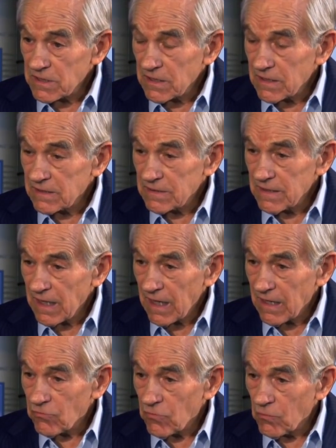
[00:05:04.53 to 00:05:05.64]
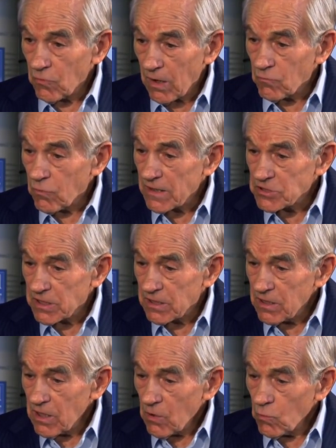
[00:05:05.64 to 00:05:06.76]
Russia
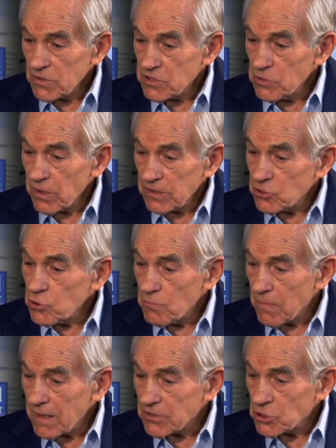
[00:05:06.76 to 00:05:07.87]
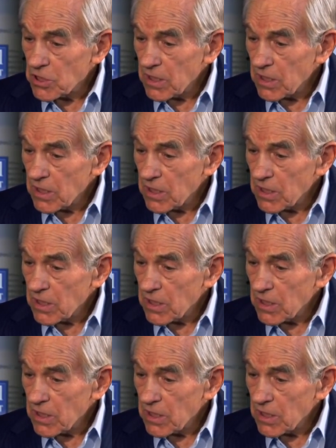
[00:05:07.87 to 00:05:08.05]
was doing too much.